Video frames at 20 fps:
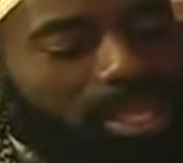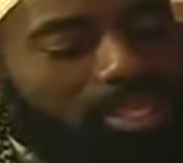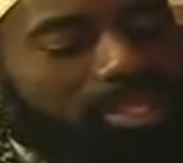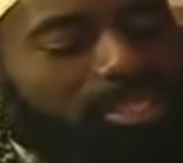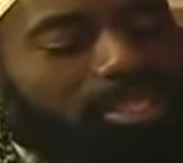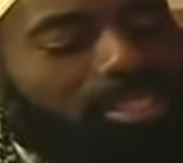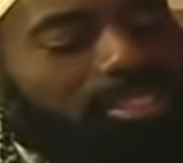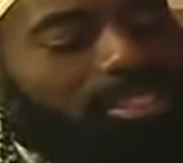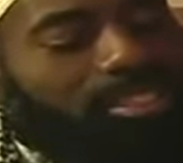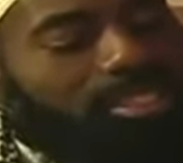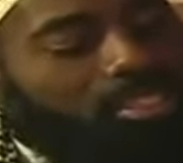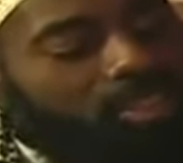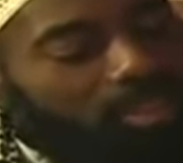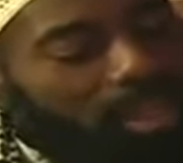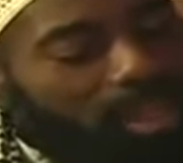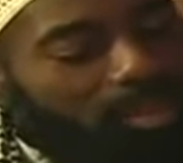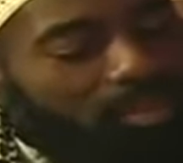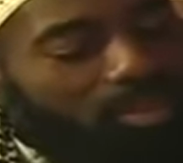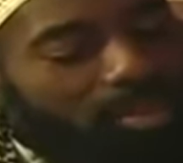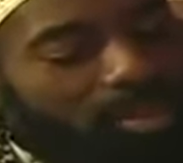I think that
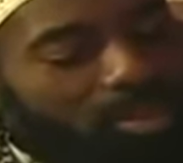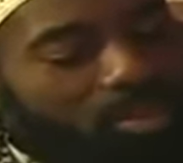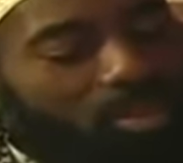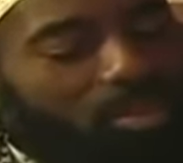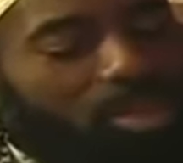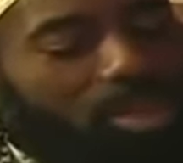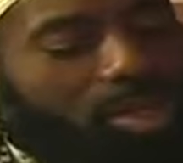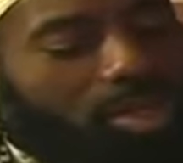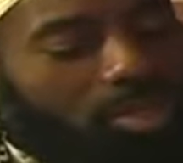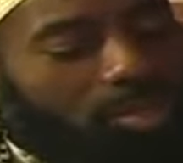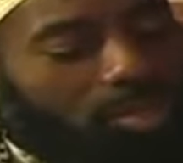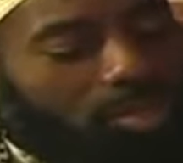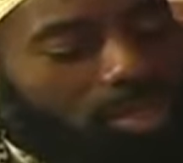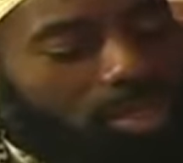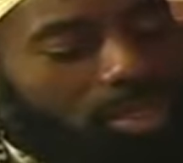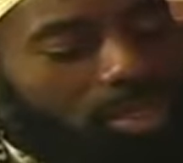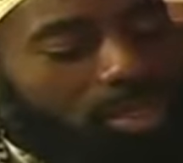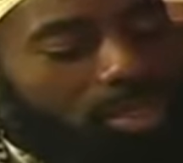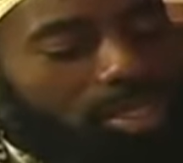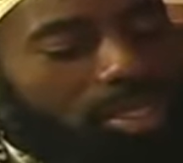traveling the world
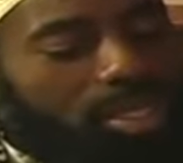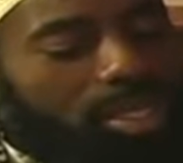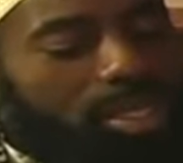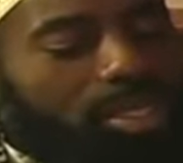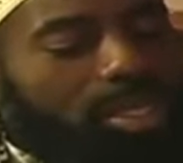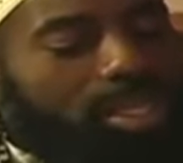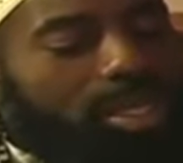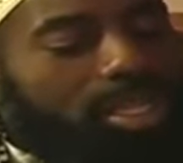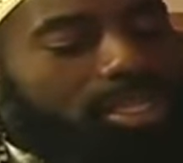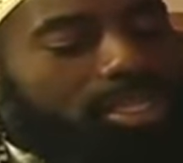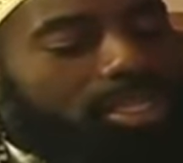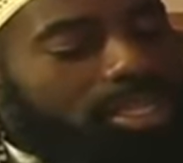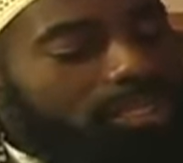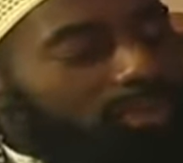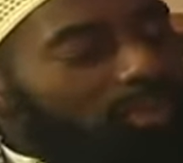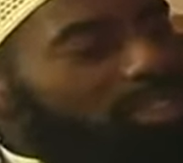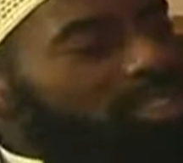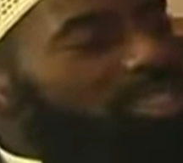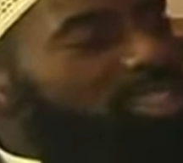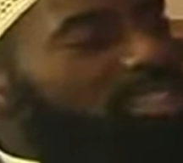and
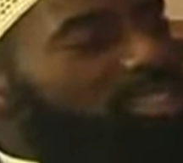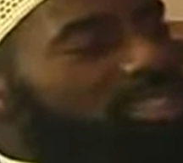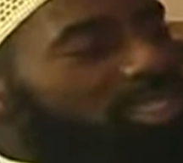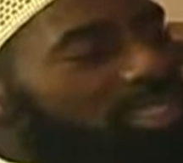living this